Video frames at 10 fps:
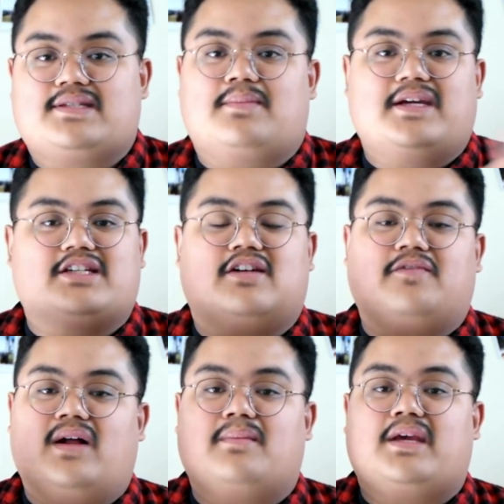So make sure to
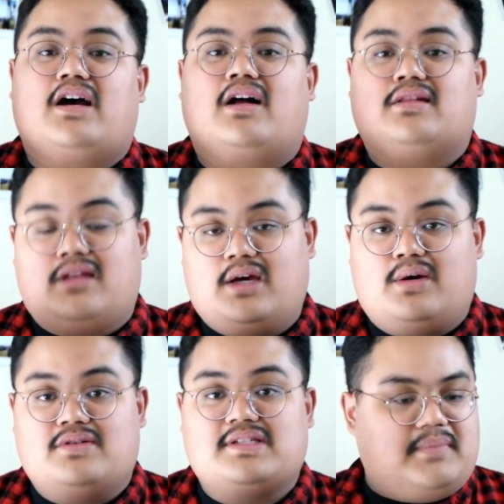follow me on
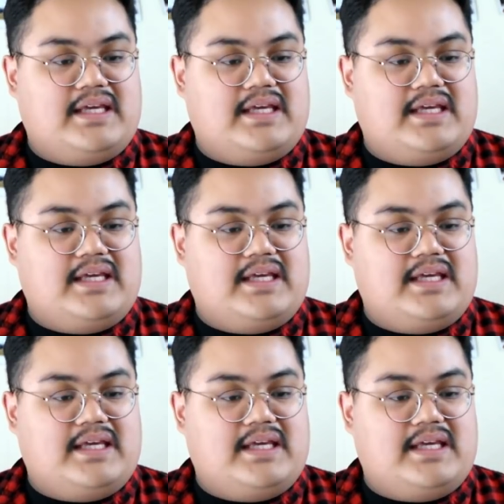those.